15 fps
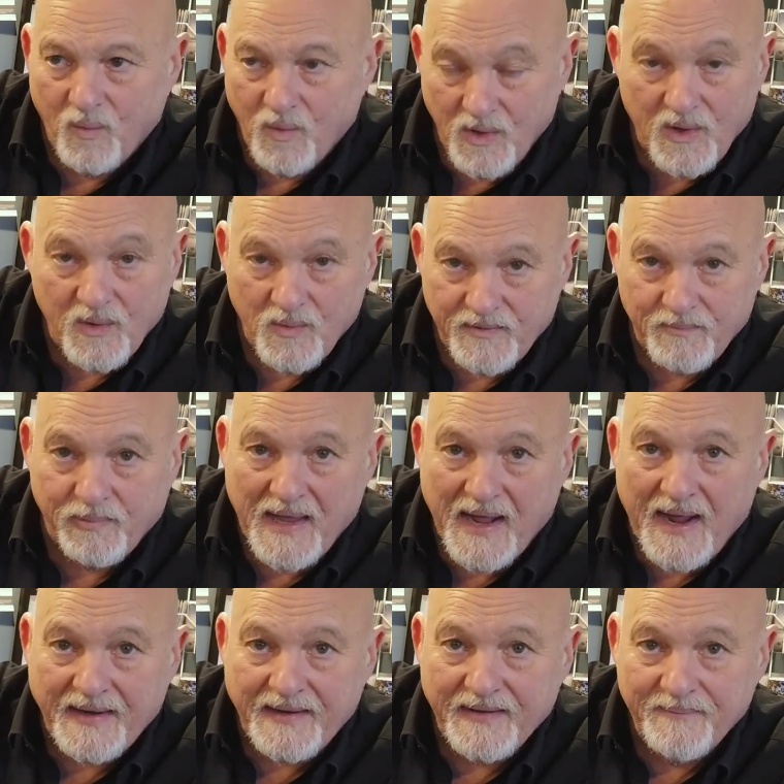work with
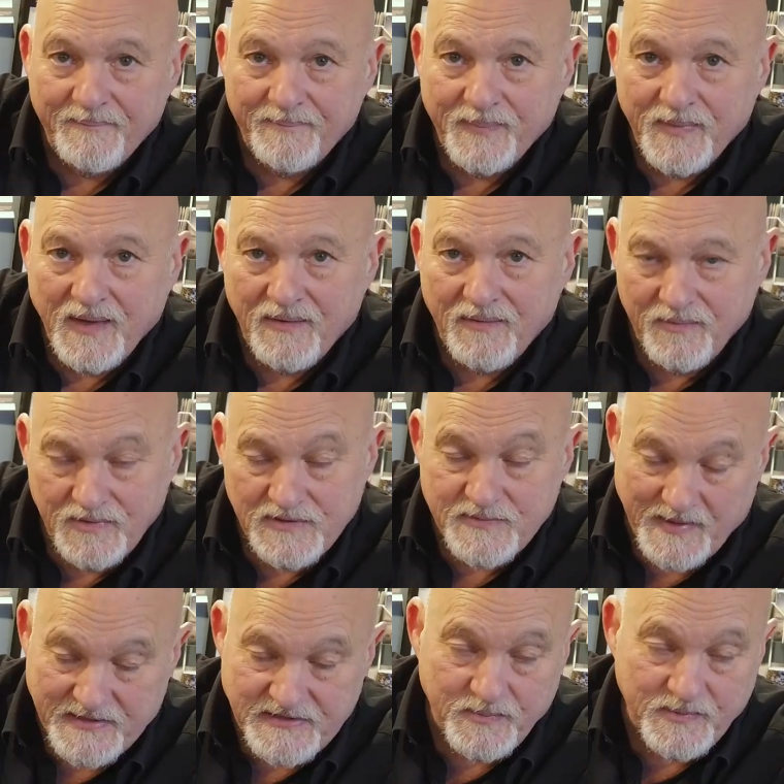black,
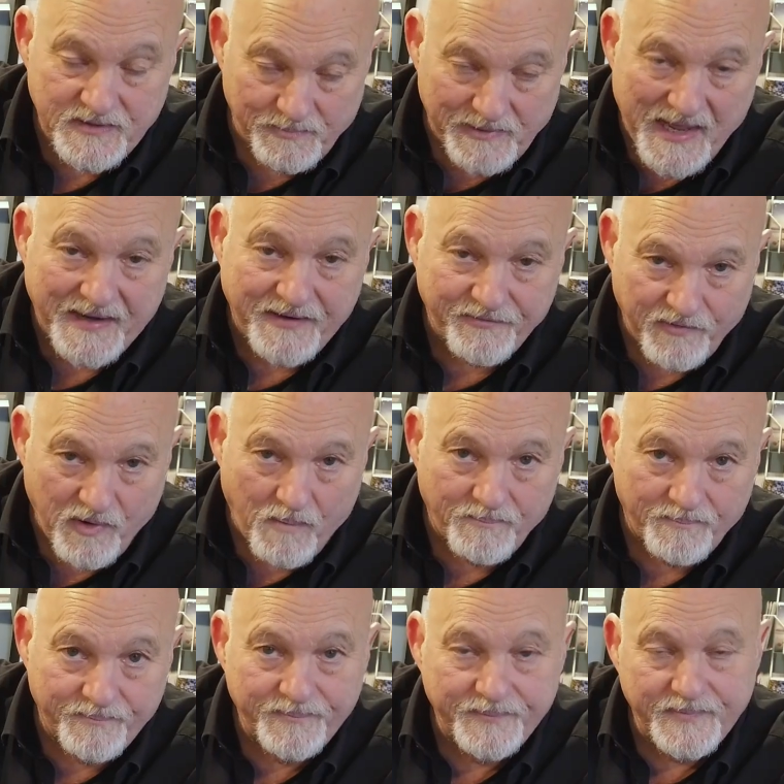especially with the black
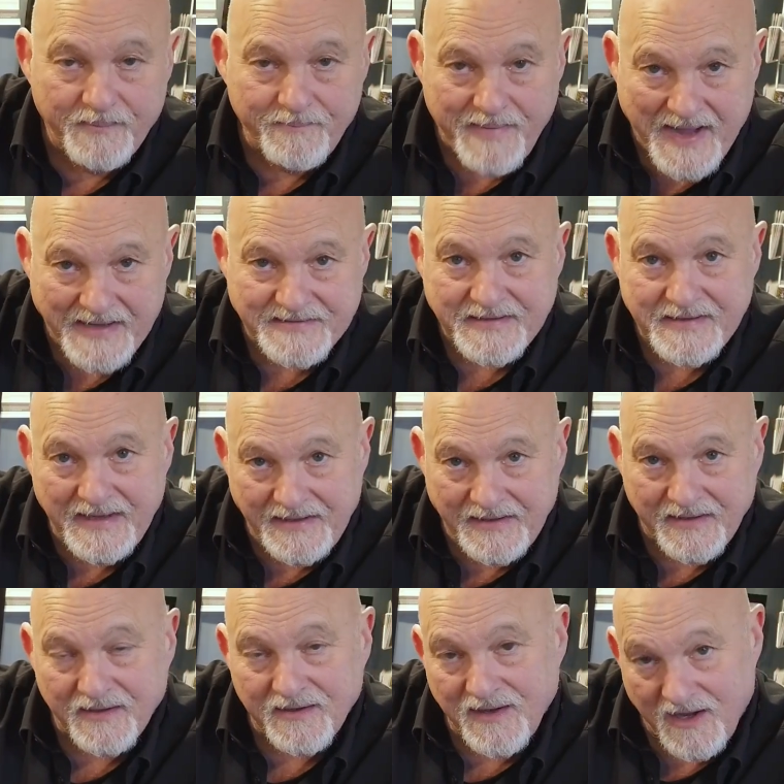from the matte
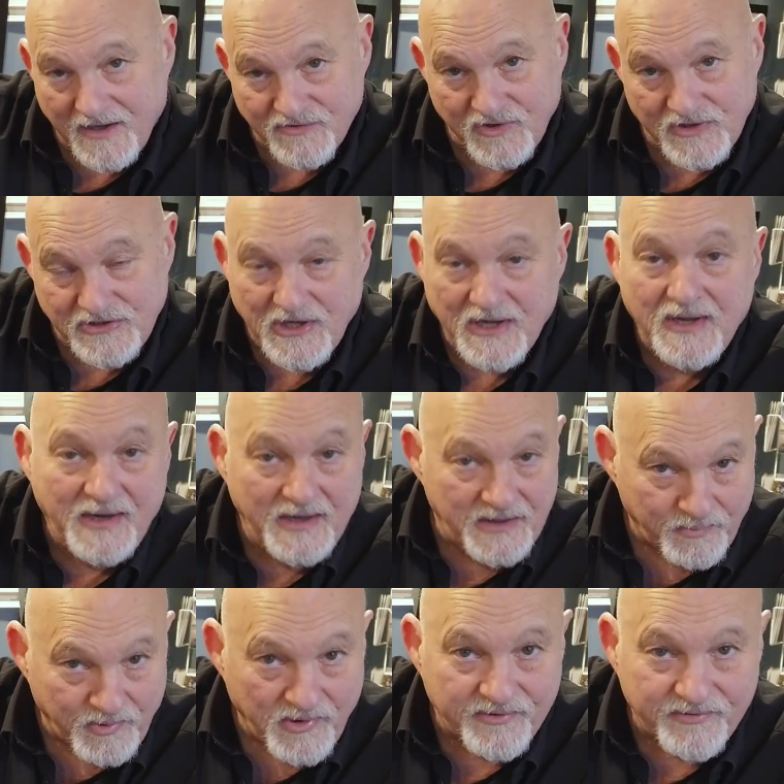ink cartridge in
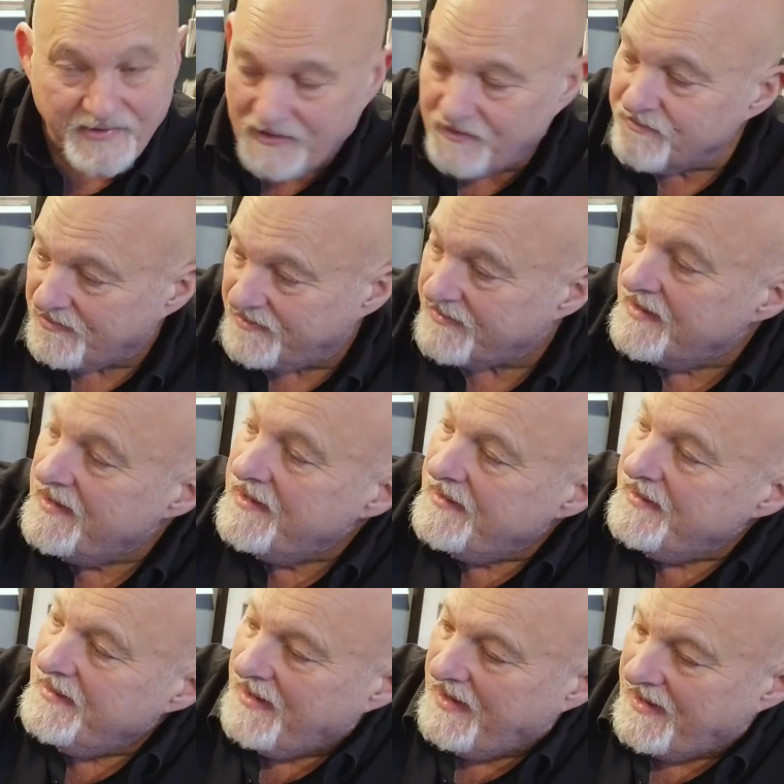the Pro-300.
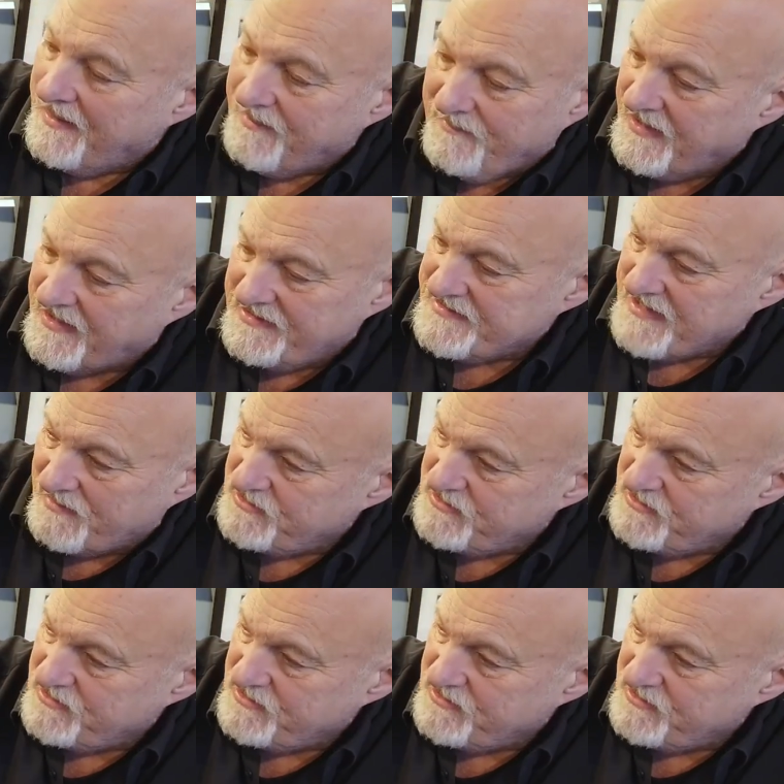It's